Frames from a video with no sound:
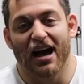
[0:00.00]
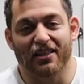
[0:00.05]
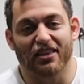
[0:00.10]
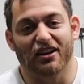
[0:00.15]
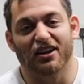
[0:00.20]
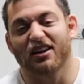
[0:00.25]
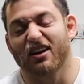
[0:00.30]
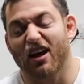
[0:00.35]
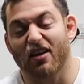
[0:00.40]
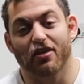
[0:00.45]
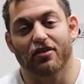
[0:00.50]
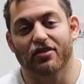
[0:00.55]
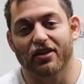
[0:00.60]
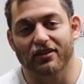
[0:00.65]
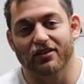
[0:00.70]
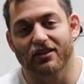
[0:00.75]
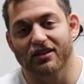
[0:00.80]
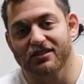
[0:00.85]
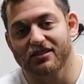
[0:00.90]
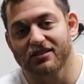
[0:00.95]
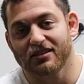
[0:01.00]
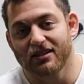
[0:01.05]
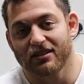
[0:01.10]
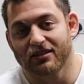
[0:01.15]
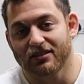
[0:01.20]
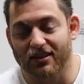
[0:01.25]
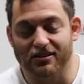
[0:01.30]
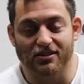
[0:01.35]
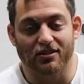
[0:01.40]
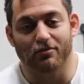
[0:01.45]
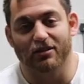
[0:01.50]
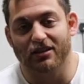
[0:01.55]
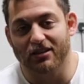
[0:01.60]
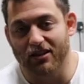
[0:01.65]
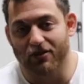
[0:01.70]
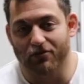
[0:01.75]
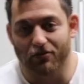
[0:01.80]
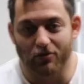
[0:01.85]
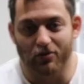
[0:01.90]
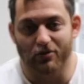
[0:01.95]
and then another thing that's does something
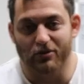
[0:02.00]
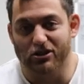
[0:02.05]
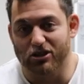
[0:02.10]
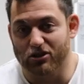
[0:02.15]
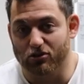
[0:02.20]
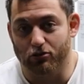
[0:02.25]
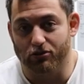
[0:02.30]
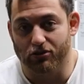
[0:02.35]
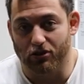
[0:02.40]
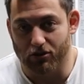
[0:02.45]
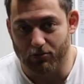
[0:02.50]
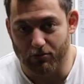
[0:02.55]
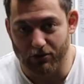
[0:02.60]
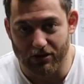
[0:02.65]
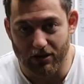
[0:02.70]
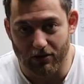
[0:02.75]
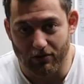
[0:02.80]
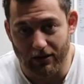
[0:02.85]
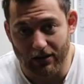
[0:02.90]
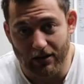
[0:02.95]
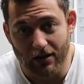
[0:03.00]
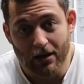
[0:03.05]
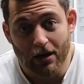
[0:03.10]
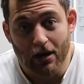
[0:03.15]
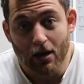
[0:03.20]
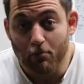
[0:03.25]
different, which is also specific.